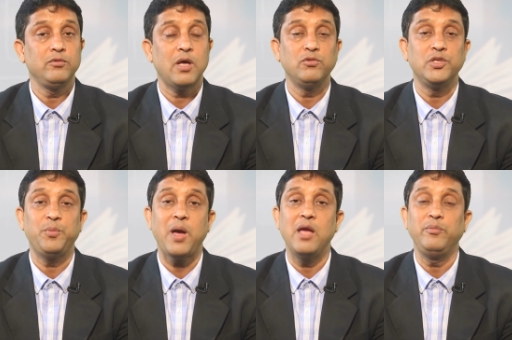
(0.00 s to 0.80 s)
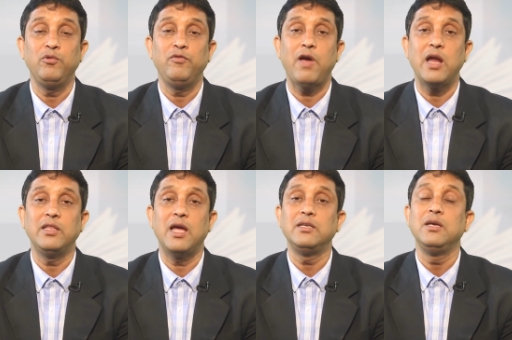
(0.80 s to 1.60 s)
2005, you will
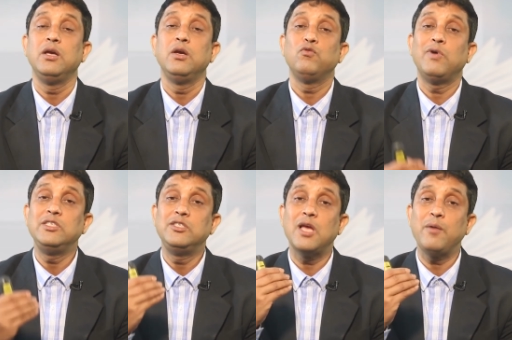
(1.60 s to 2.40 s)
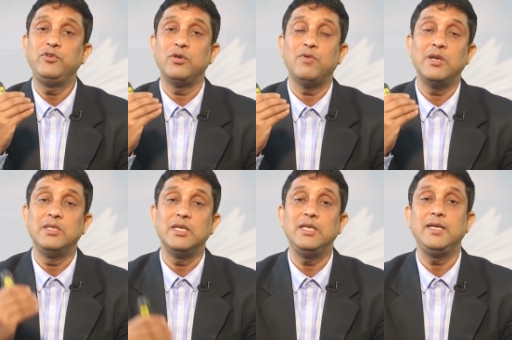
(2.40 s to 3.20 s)
find that one chapter, one
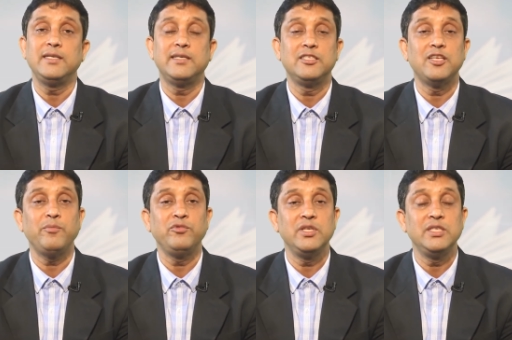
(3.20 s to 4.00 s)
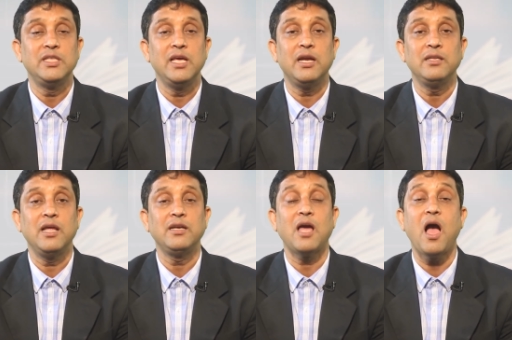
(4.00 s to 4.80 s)
dedicated chapter is there,
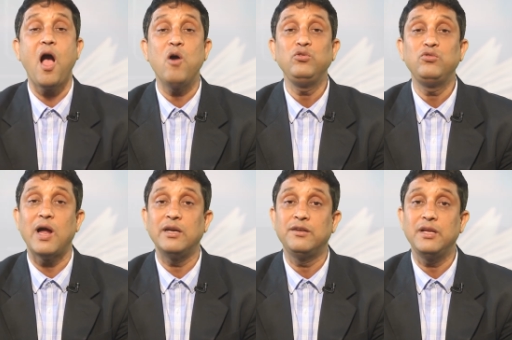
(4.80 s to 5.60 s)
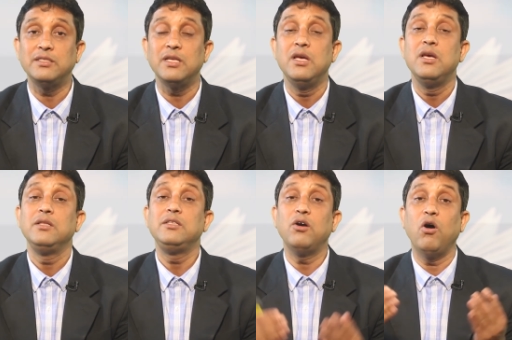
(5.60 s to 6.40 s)
that how to address
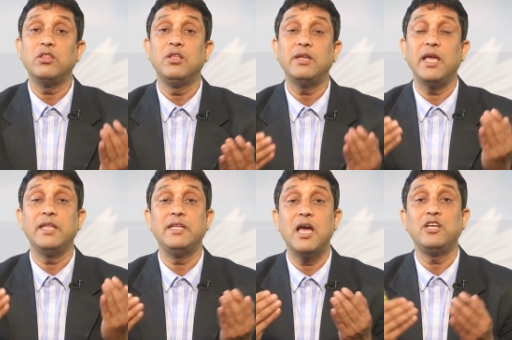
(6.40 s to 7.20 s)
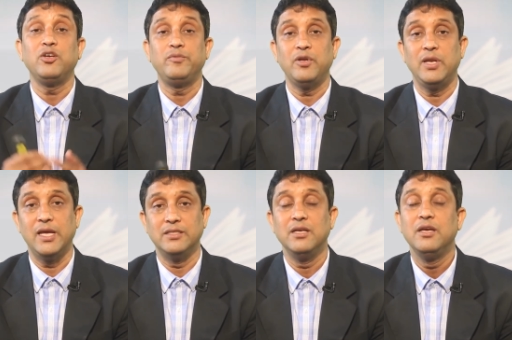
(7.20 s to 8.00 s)
the other areas of
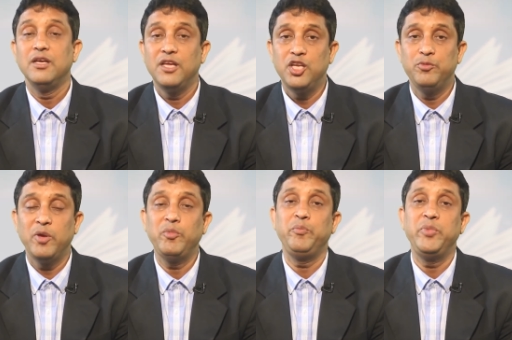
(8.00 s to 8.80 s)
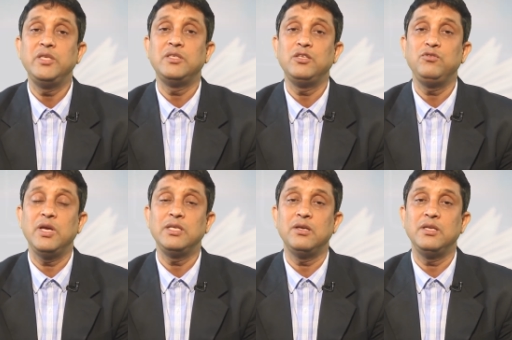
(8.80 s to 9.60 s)
knowledge. It may be peace
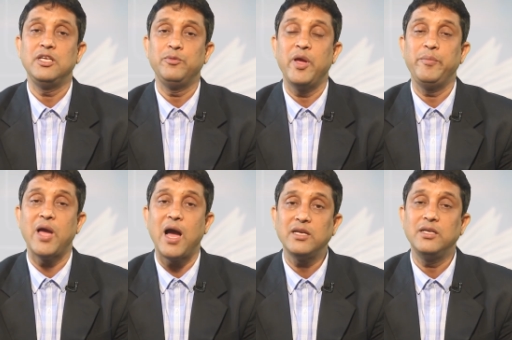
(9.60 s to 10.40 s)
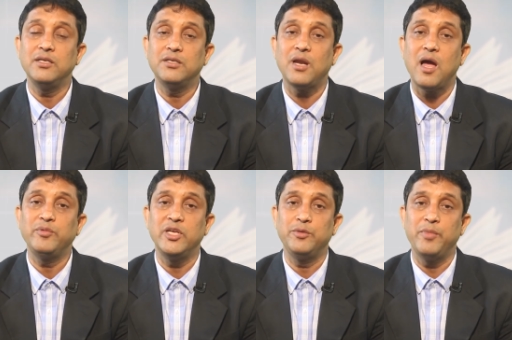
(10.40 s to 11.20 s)
education, it may be art and
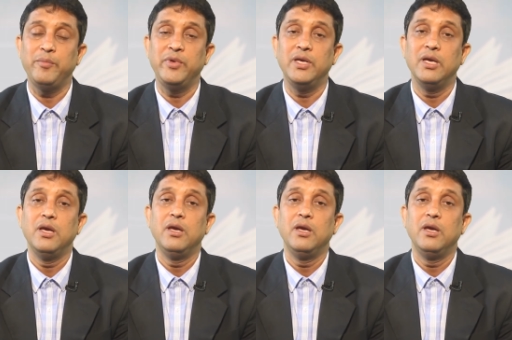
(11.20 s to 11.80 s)
craft, it may be